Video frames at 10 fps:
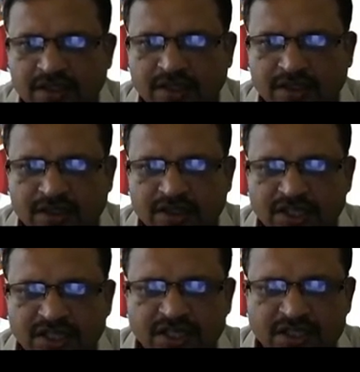The
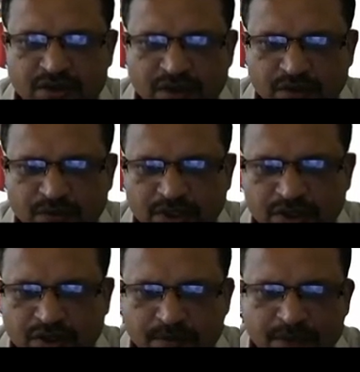thickness or the
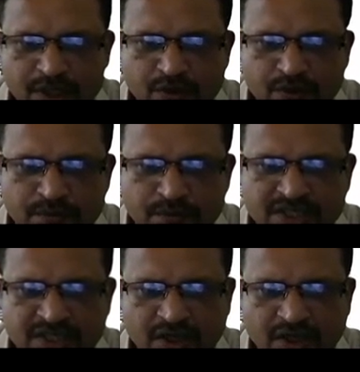width of gear tooth
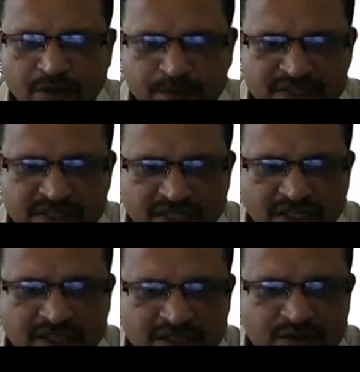measured around pitch
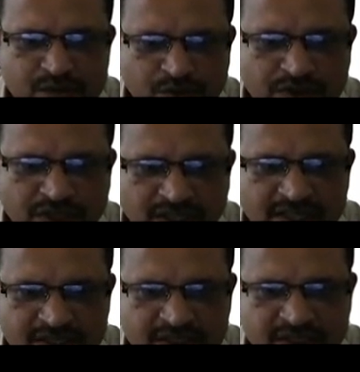circle is tooth
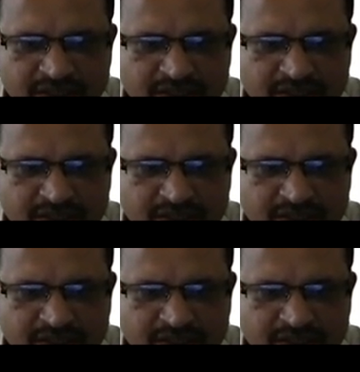thickness.